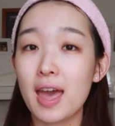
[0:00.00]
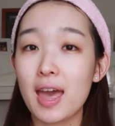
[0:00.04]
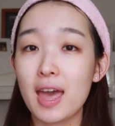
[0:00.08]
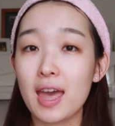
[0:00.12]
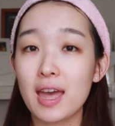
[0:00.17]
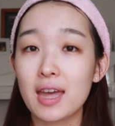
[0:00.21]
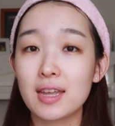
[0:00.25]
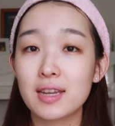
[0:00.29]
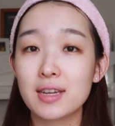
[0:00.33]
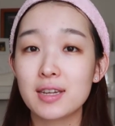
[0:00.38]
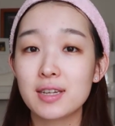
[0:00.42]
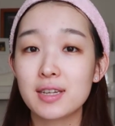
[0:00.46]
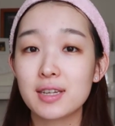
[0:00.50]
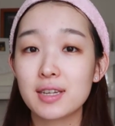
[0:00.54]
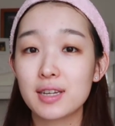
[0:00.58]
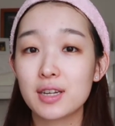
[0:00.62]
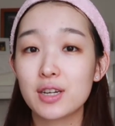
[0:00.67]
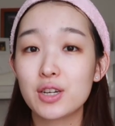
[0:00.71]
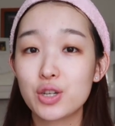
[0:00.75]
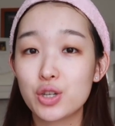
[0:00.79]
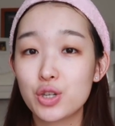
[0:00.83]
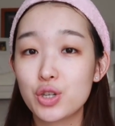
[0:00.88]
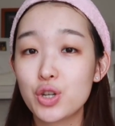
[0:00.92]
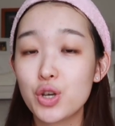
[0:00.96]
And
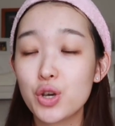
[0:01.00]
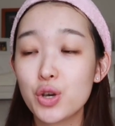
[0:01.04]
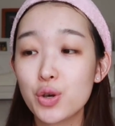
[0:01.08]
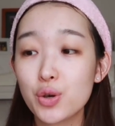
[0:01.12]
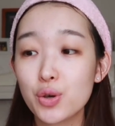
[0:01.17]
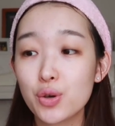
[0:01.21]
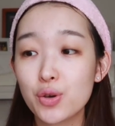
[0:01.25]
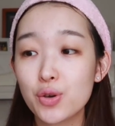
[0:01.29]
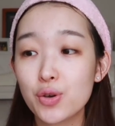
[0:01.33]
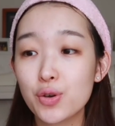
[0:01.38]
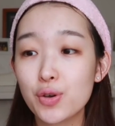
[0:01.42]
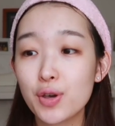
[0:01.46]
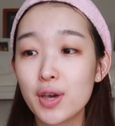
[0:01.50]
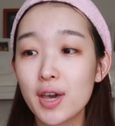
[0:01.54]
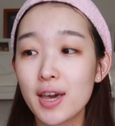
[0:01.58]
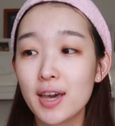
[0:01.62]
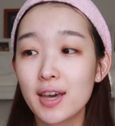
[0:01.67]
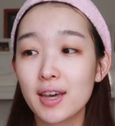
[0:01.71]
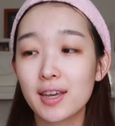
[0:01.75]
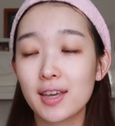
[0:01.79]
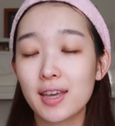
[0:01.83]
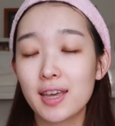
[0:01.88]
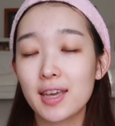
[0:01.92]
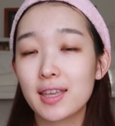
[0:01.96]
2,
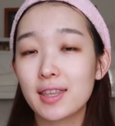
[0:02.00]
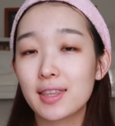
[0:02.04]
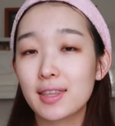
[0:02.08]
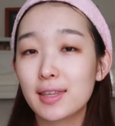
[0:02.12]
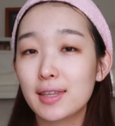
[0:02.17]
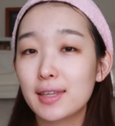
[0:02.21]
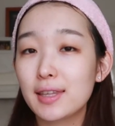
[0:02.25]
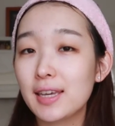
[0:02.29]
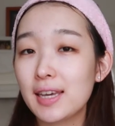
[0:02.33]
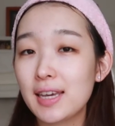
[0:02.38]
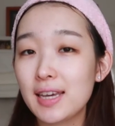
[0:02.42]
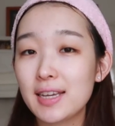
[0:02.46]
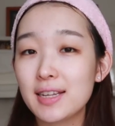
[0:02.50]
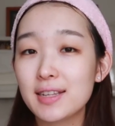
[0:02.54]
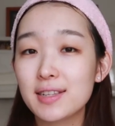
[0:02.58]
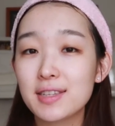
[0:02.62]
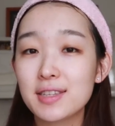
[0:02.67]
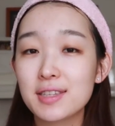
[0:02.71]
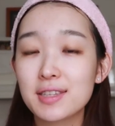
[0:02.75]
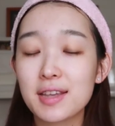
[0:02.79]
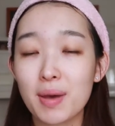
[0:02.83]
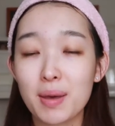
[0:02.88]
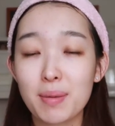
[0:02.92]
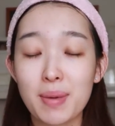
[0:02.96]
it
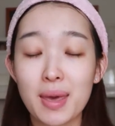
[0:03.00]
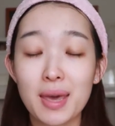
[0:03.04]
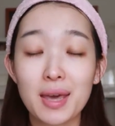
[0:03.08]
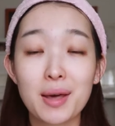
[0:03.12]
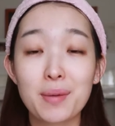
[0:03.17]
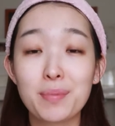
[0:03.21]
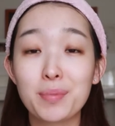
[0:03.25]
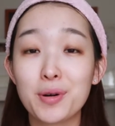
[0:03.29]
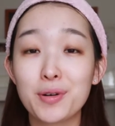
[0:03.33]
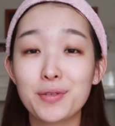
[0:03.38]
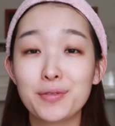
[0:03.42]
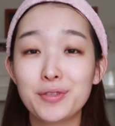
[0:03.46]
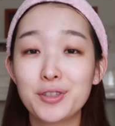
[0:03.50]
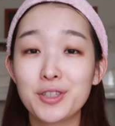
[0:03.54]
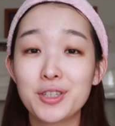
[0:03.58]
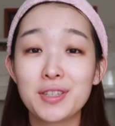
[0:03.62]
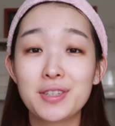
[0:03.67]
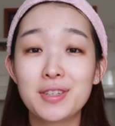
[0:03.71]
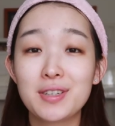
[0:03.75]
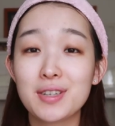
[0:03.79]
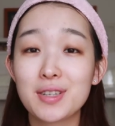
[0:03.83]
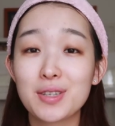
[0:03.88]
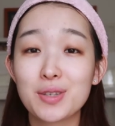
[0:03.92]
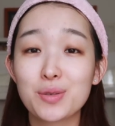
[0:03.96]
cleans my makeup off
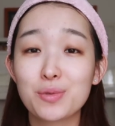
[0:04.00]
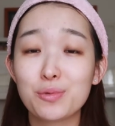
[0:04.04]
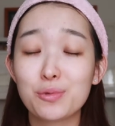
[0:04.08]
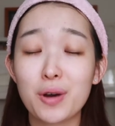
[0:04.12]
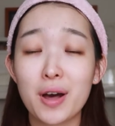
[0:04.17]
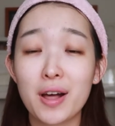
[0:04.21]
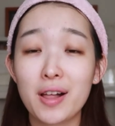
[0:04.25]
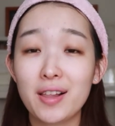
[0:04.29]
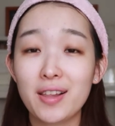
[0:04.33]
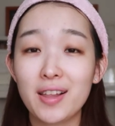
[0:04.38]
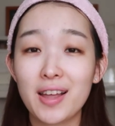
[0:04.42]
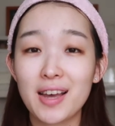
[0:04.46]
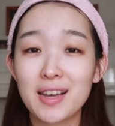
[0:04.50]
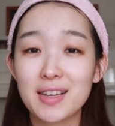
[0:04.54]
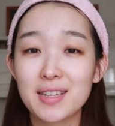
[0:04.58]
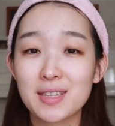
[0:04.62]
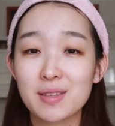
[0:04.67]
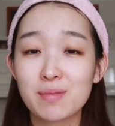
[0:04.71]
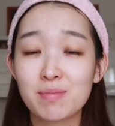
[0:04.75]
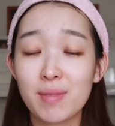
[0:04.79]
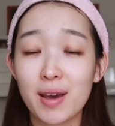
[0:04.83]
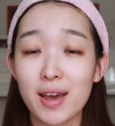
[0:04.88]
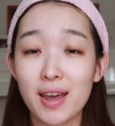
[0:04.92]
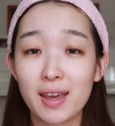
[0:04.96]
just as well
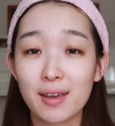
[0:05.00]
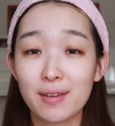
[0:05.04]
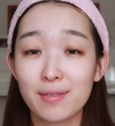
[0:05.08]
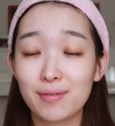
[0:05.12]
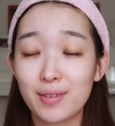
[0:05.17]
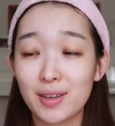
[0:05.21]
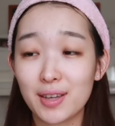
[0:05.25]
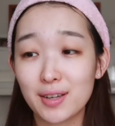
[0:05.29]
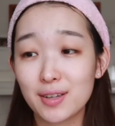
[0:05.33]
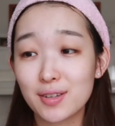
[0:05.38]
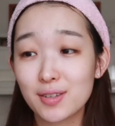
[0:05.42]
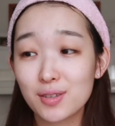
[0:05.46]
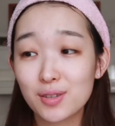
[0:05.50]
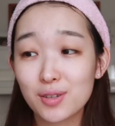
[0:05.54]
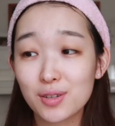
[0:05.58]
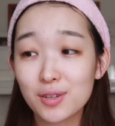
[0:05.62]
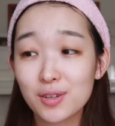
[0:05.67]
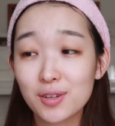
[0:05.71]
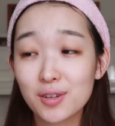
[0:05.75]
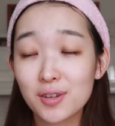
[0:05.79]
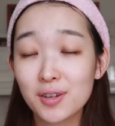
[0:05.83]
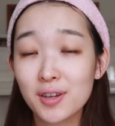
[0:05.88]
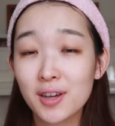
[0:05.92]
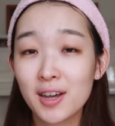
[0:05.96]
as my fingers
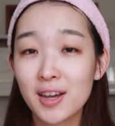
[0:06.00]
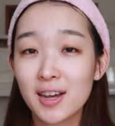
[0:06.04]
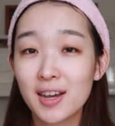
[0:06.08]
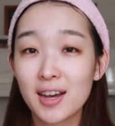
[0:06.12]
do.